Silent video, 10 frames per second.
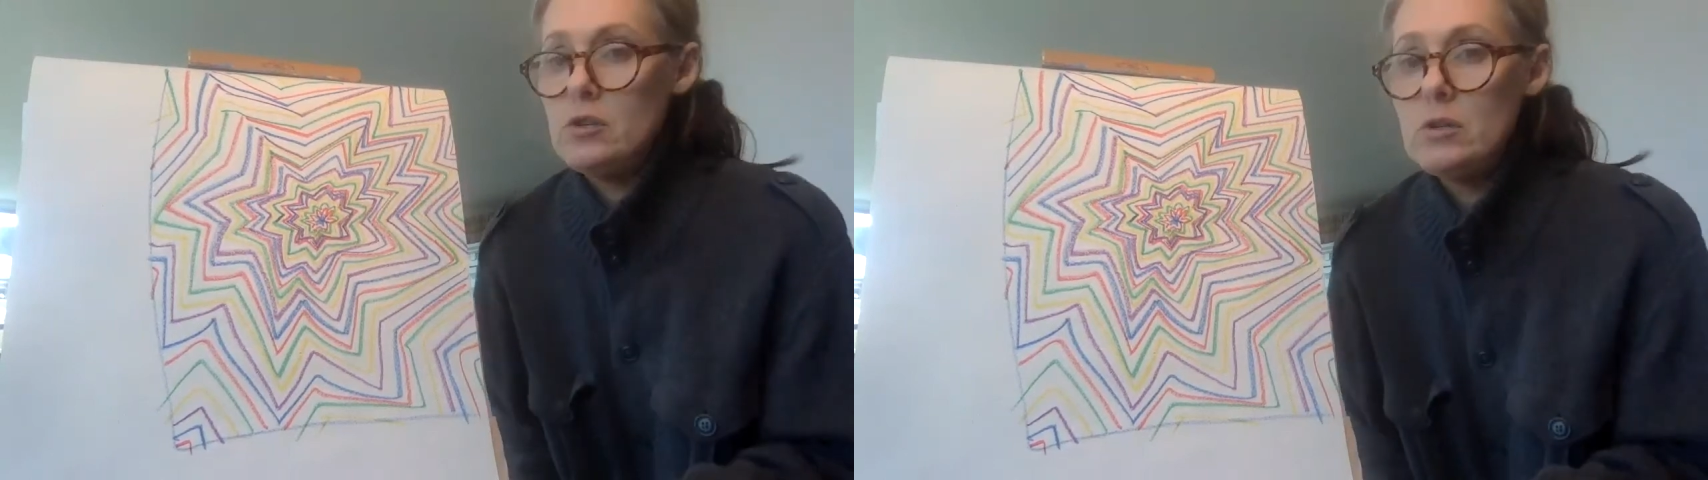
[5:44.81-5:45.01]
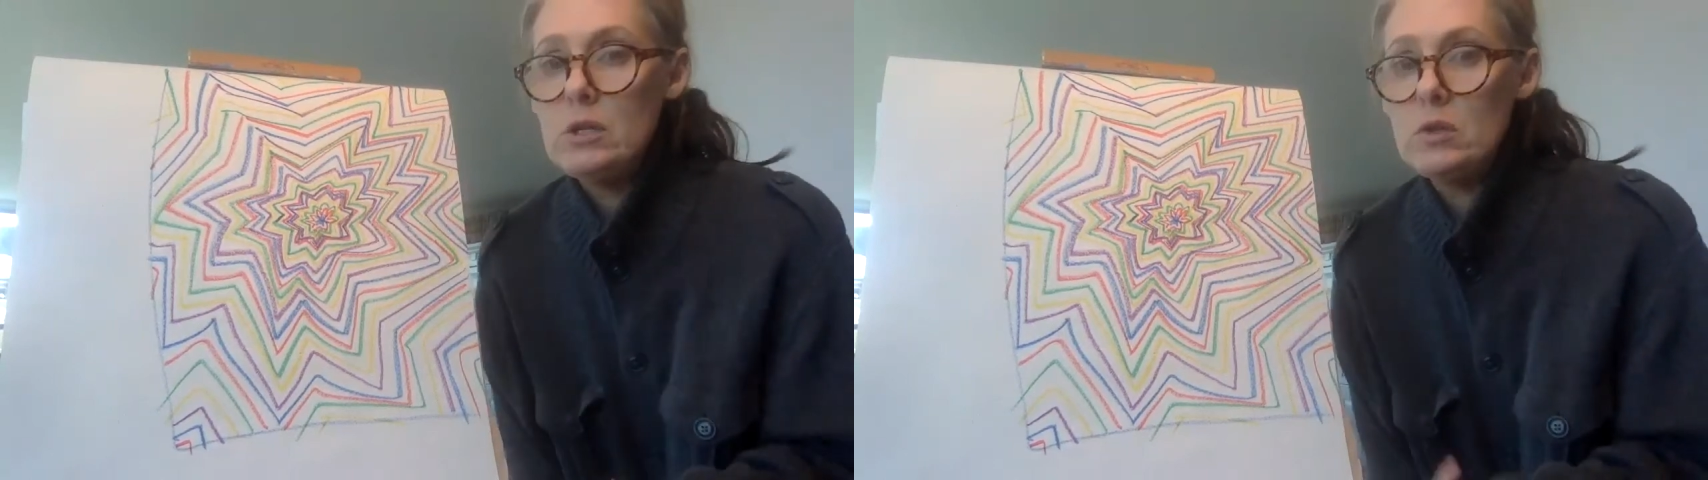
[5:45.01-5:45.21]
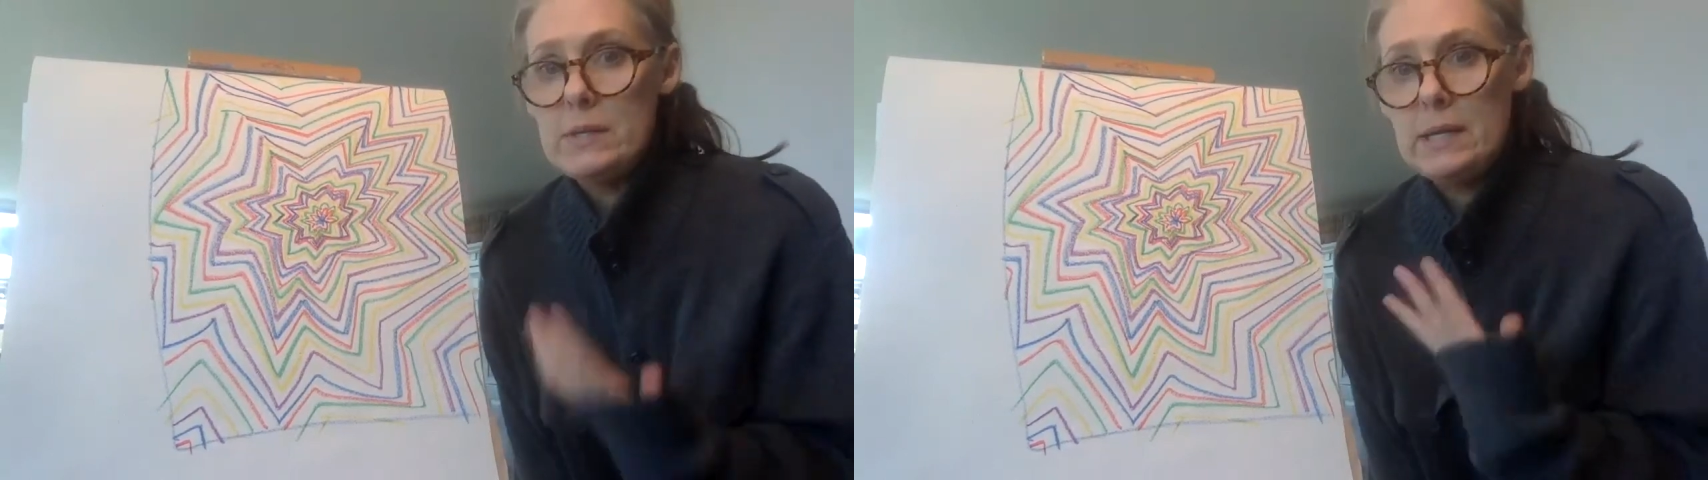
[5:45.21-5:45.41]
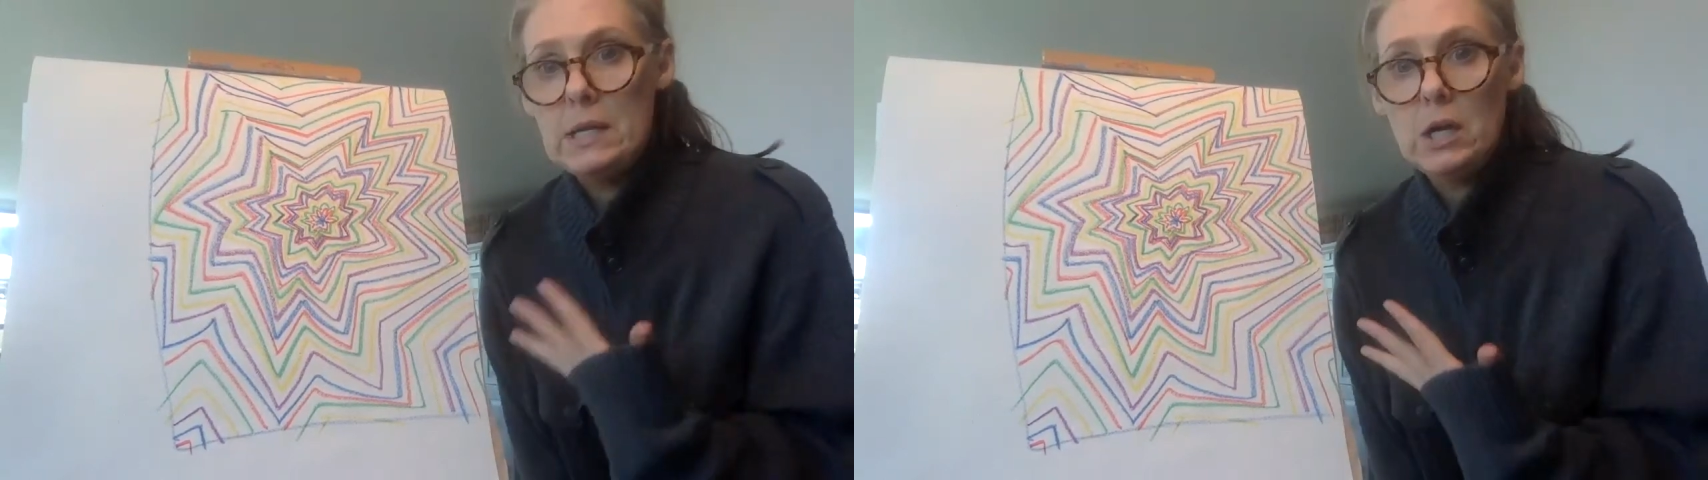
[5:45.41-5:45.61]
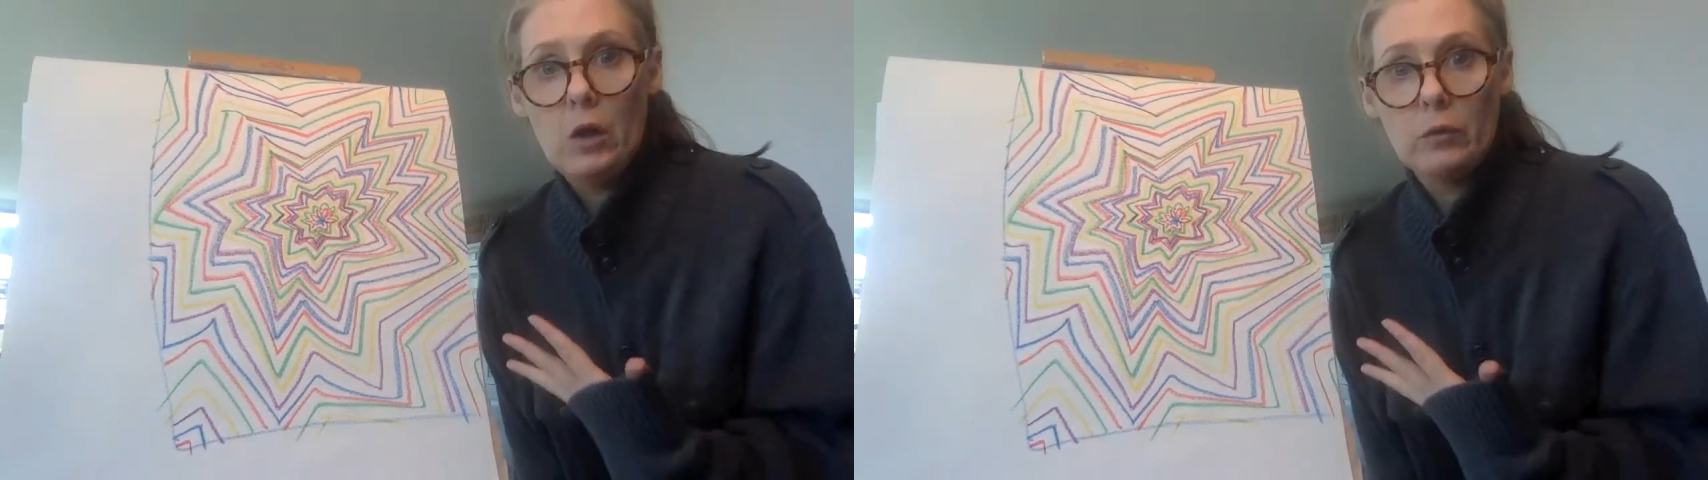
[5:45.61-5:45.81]
you can use any
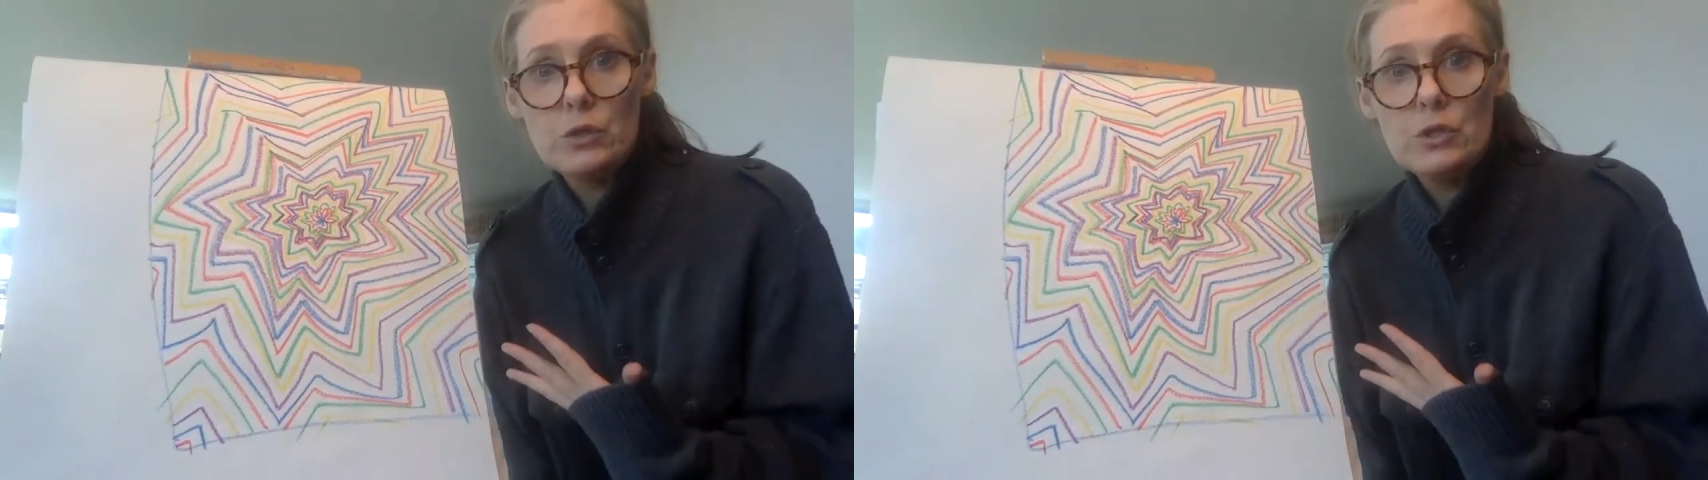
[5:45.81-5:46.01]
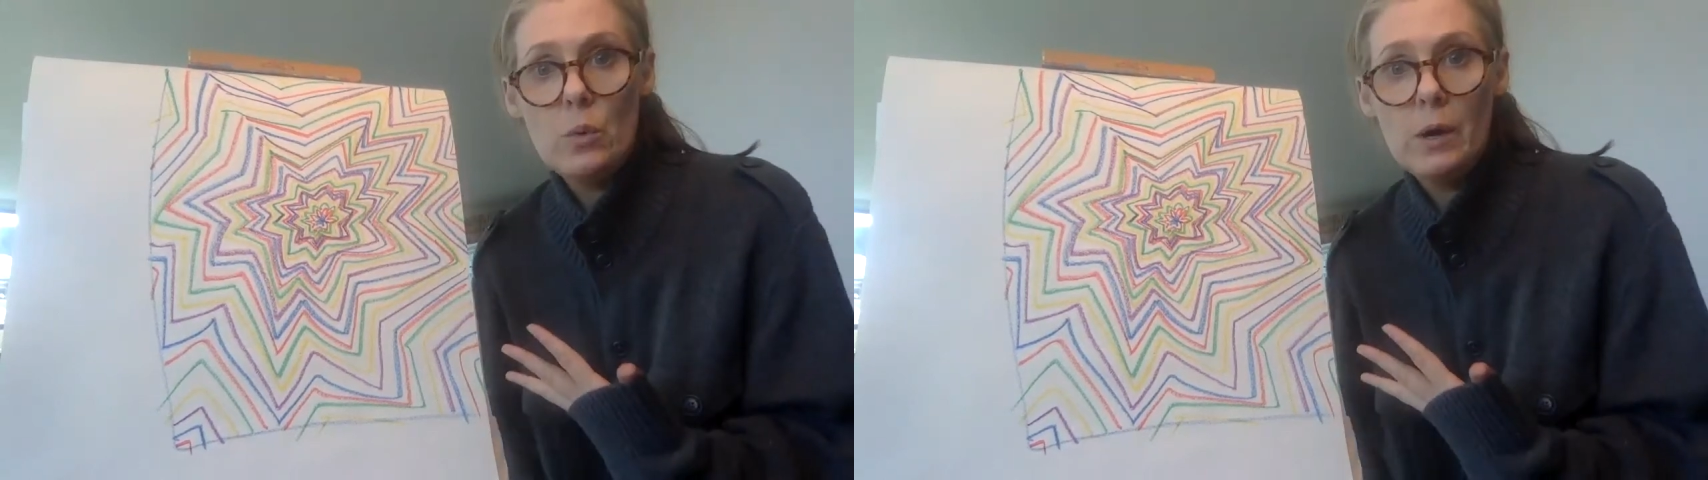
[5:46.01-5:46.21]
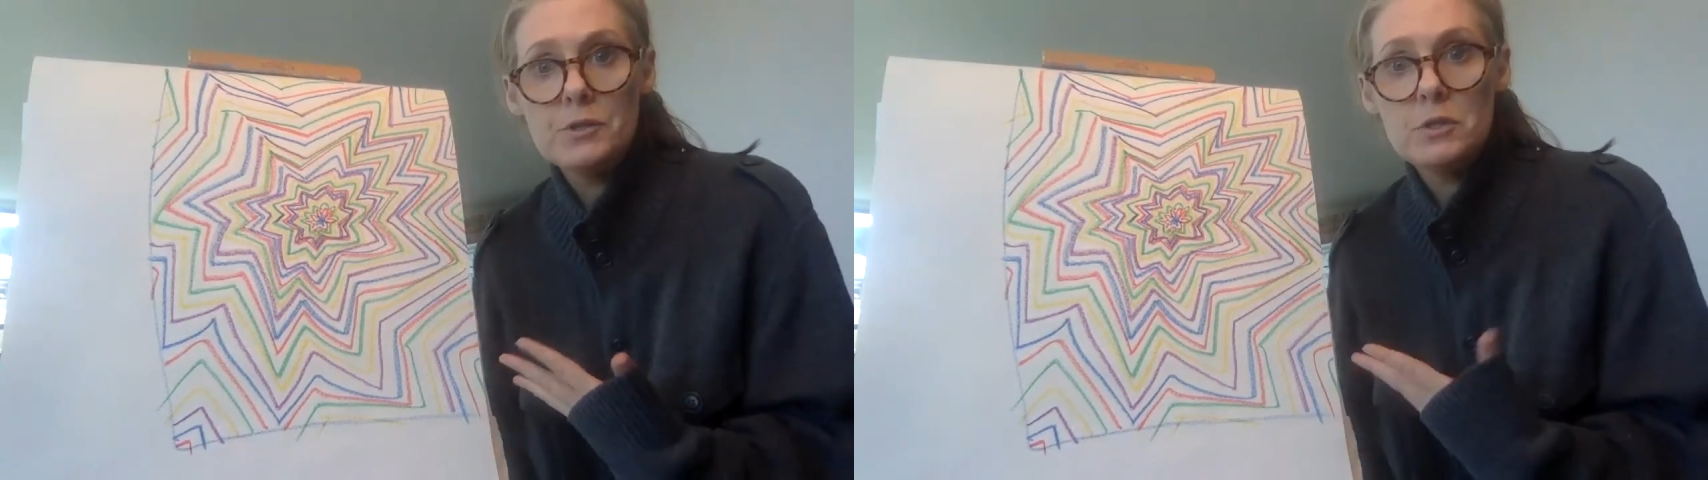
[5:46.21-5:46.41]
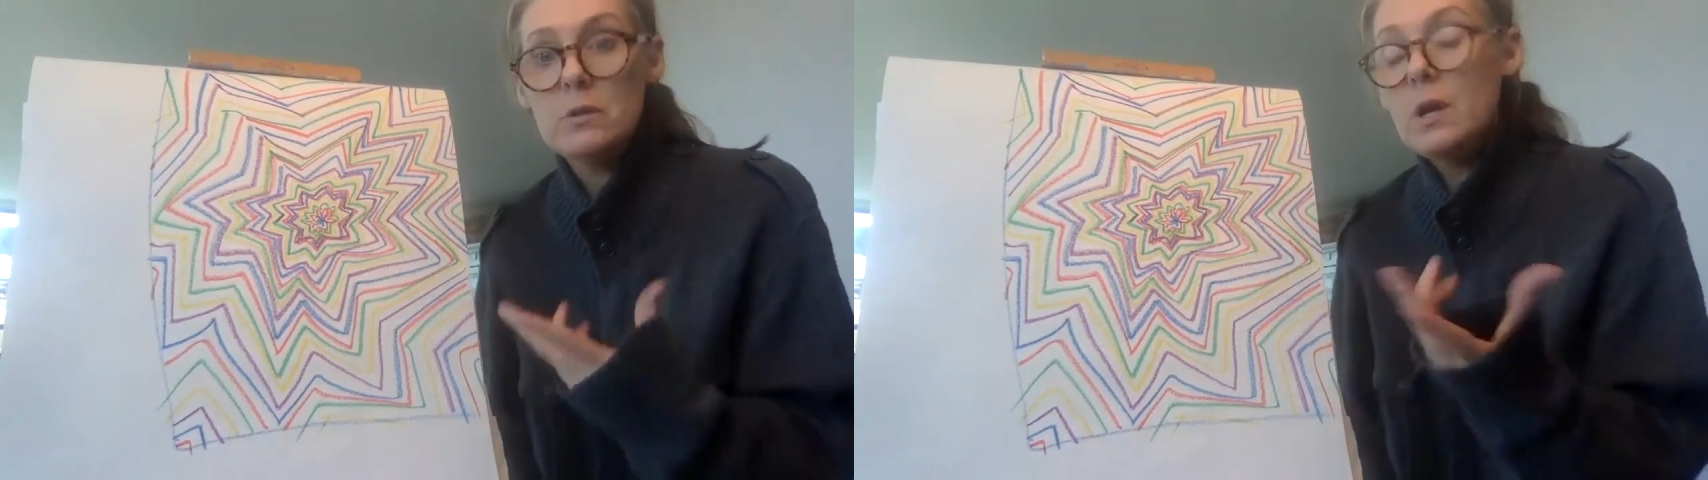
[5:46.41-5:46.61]
colors you want to.